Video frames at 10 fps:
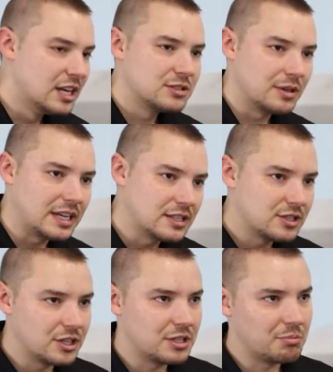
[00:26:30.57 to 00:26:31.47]
So it is
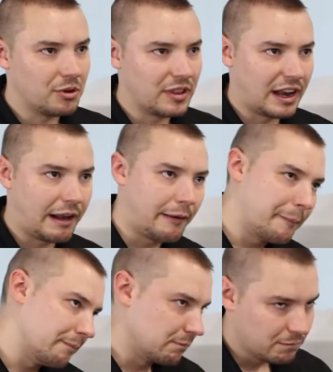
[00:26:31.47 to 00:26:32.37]
good to pull that out
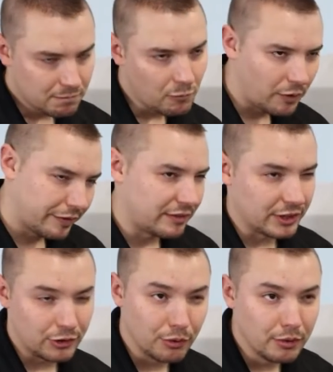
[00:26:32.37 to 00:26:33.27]
once
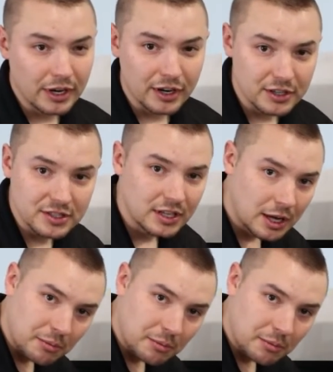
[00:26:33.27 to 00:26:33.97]
every 2 years.